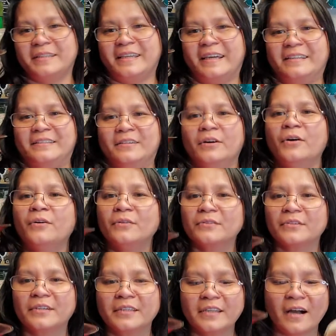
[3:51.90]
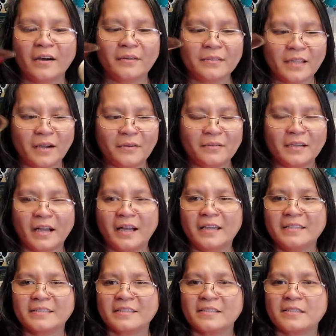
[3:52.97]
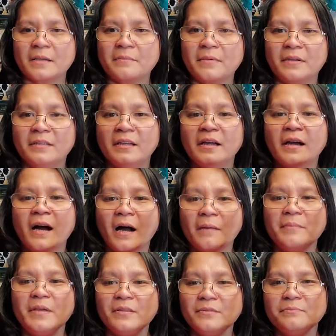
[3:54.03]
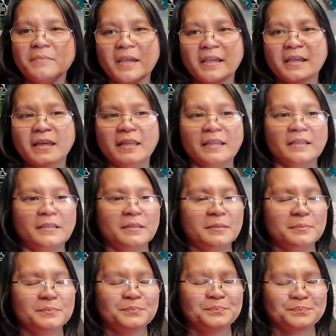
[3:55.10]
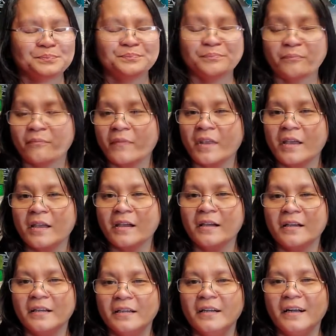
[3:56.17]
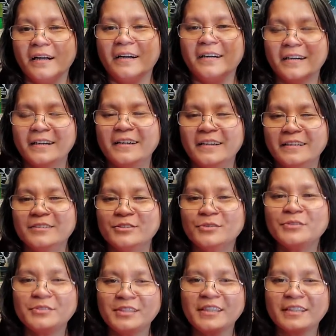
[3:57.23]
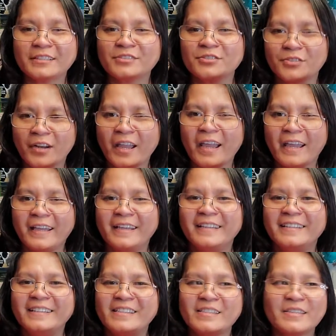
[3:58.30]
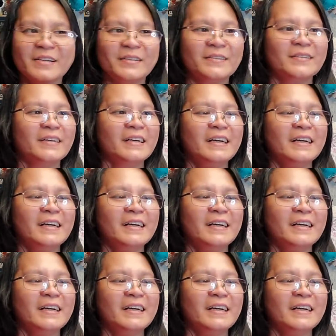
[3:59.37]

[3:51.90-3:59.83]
candle holder now, now guys because I've been I've been making um uh, two-tier tray. So